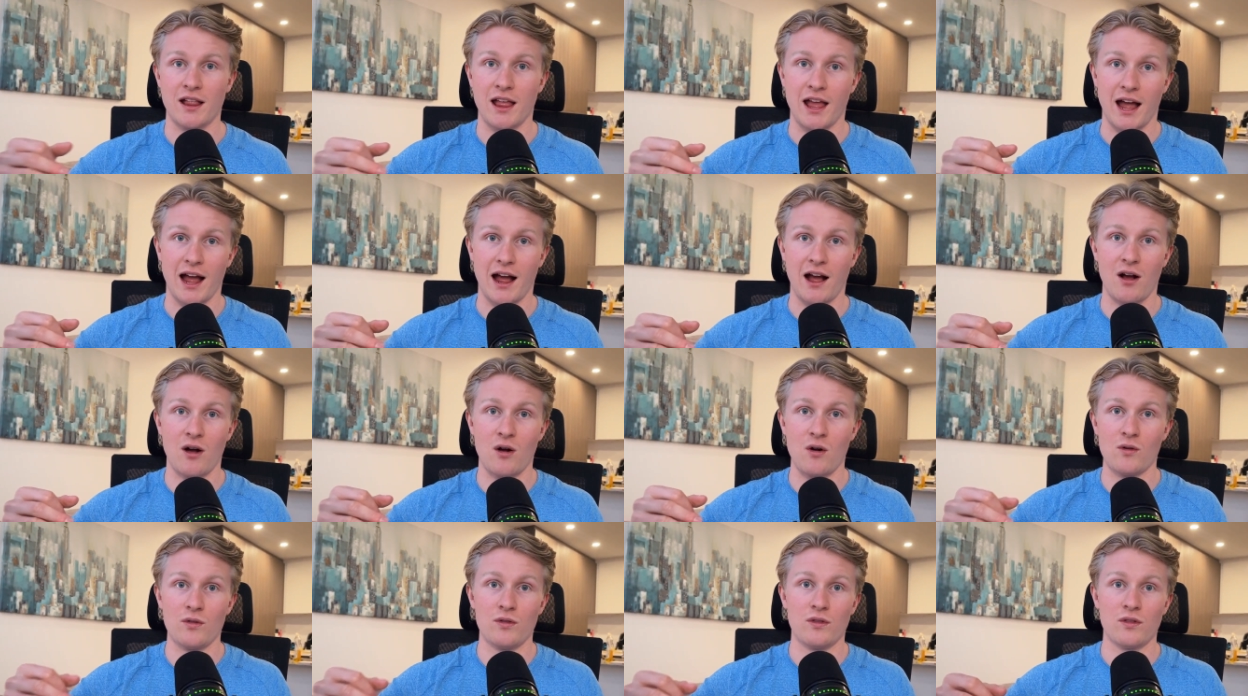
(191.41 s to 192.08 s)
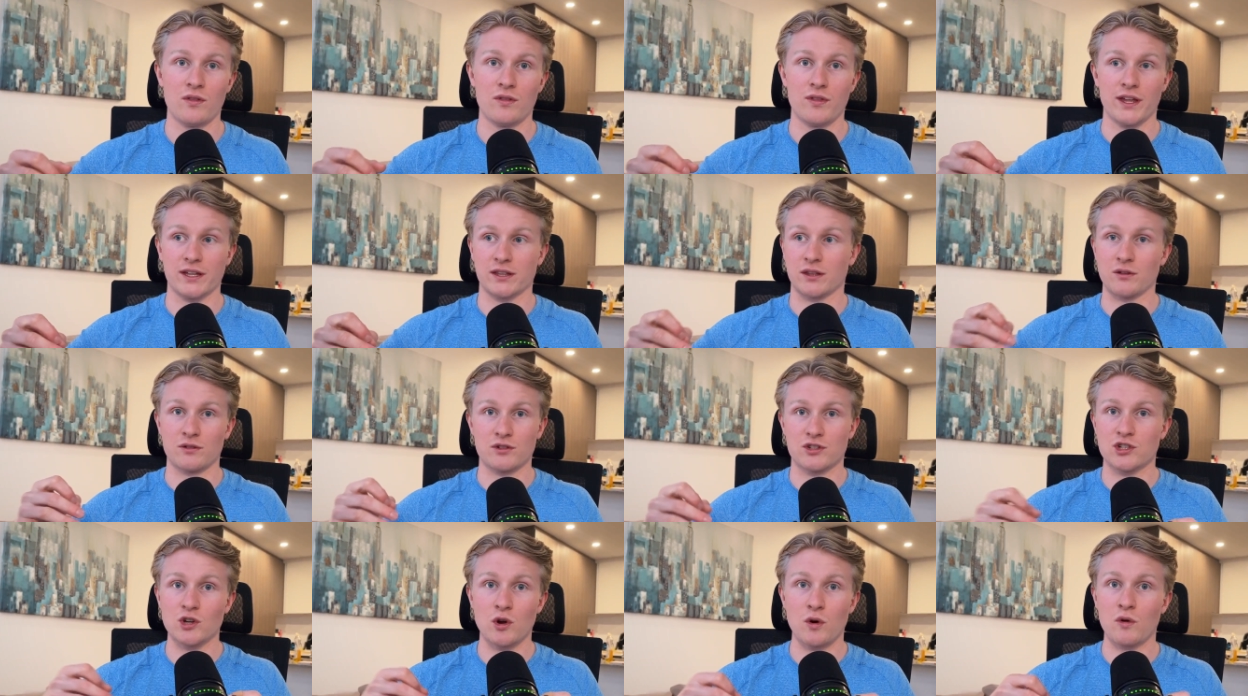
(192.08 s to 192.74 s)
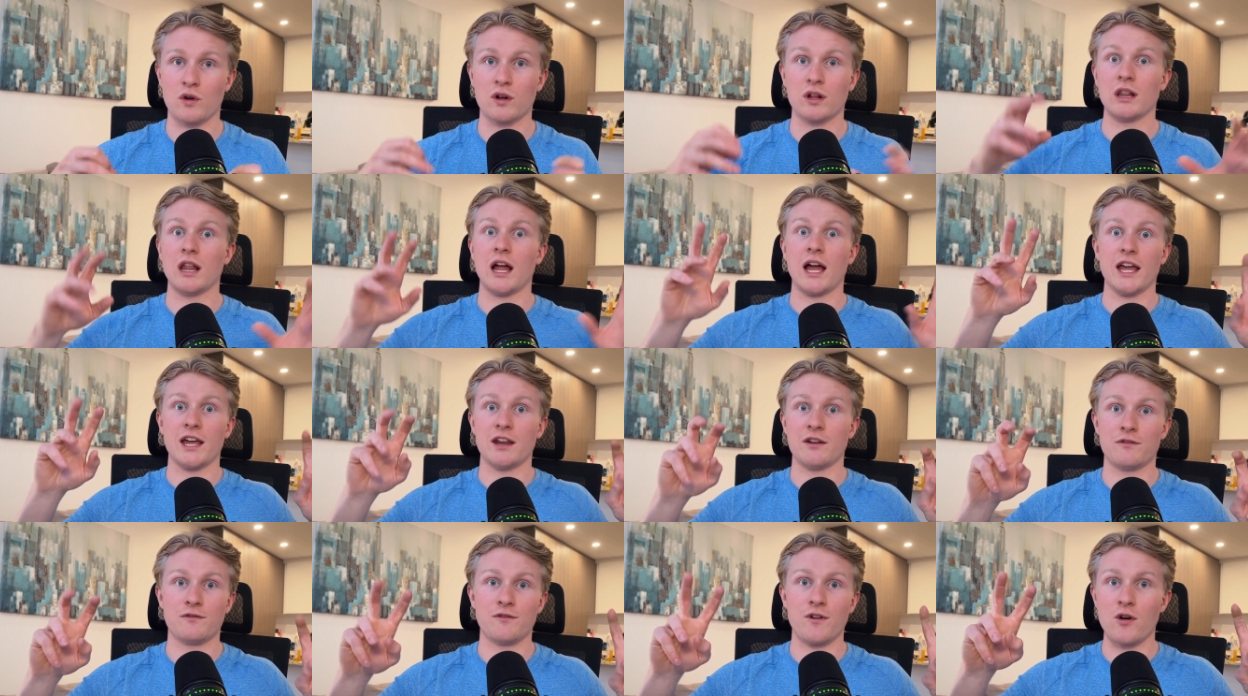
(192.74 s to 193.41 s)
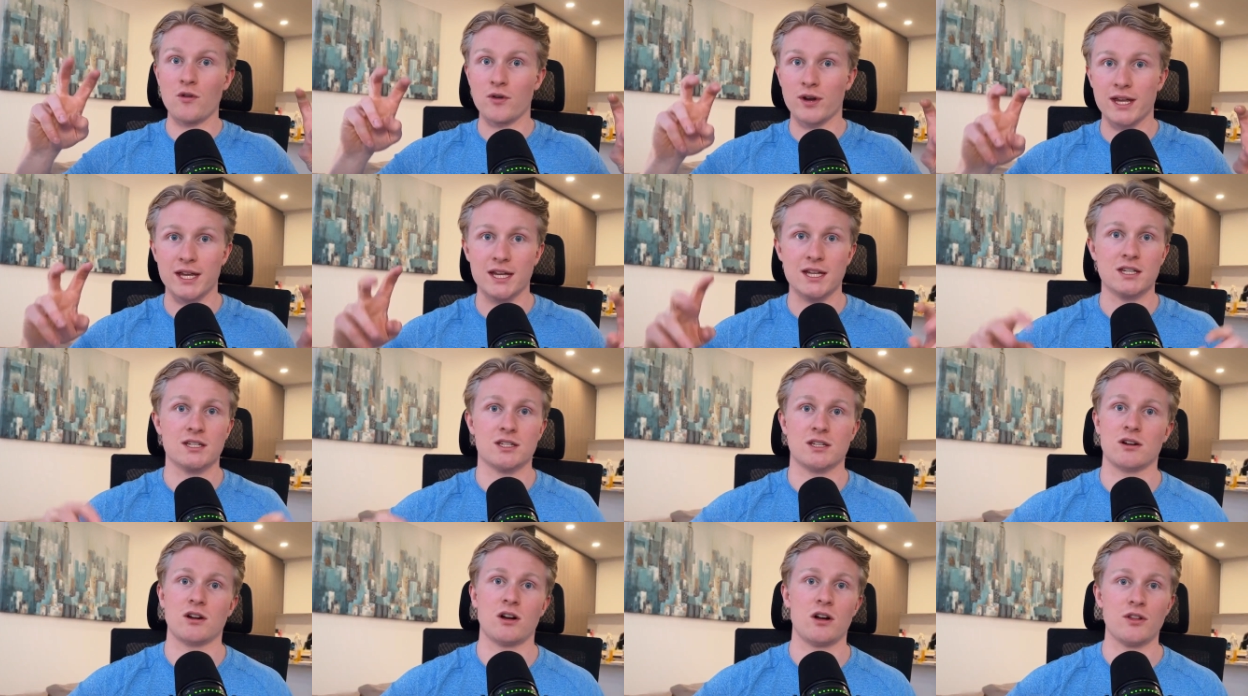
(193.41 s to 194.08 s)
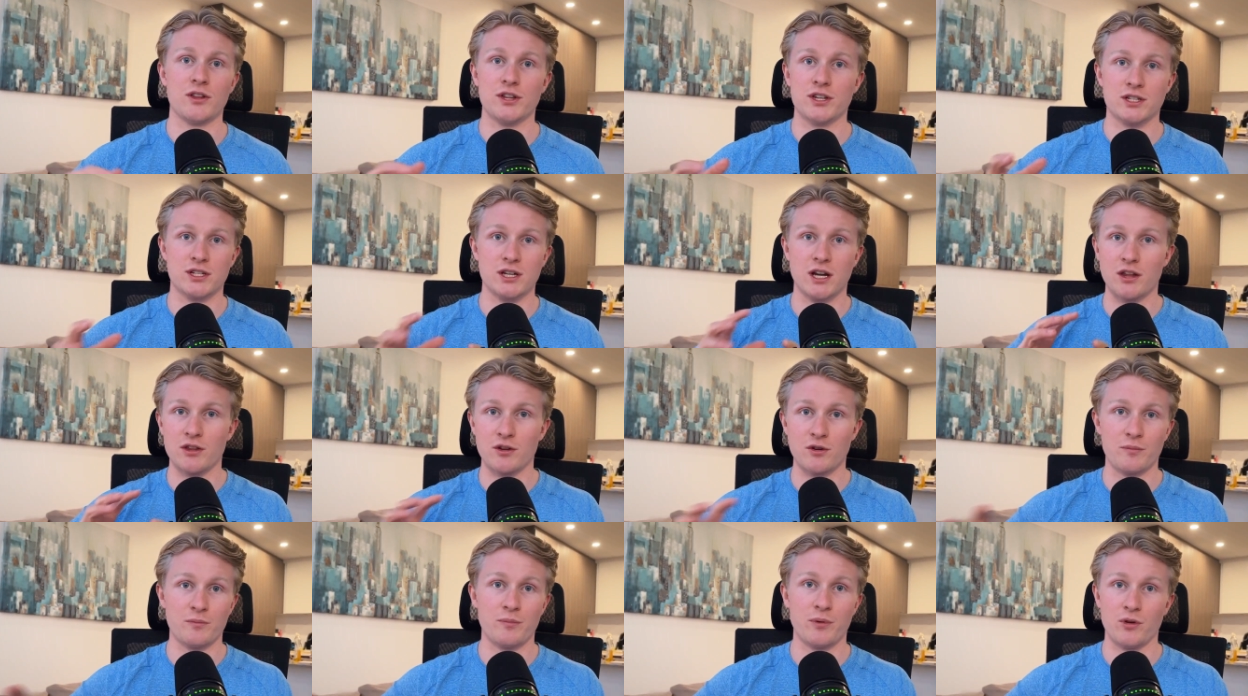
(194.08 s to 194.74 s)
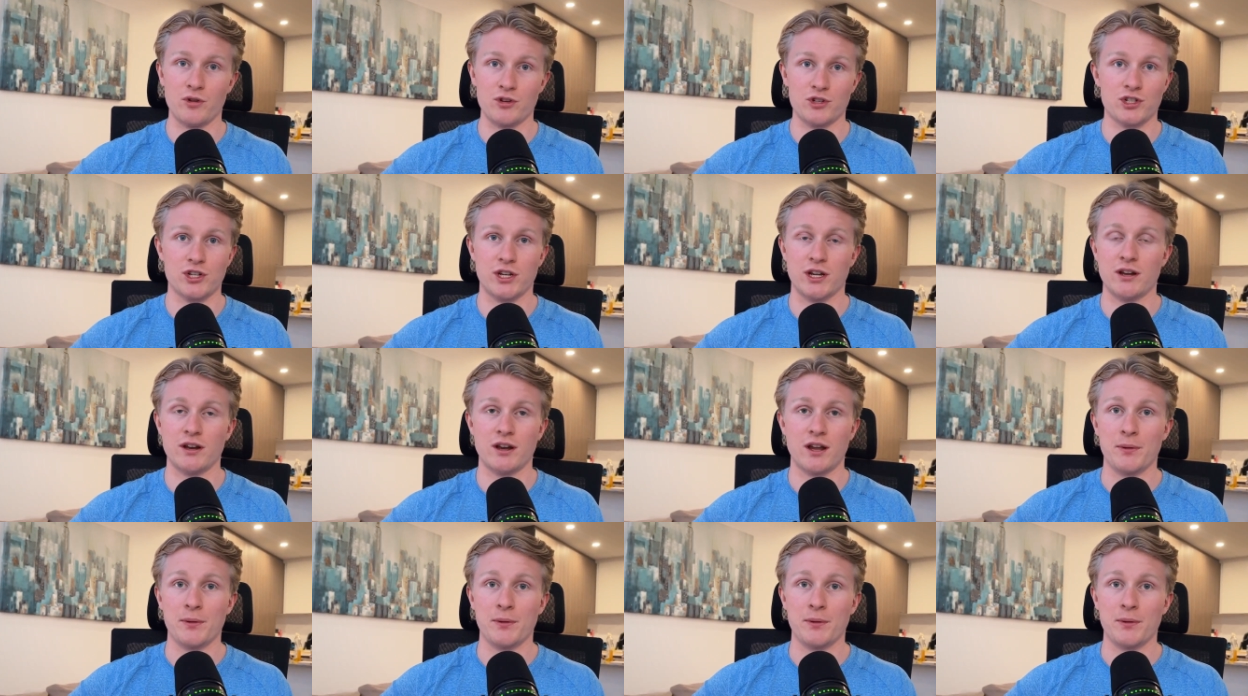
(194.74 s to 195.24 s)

how like they're so client focused and all this other bullshit.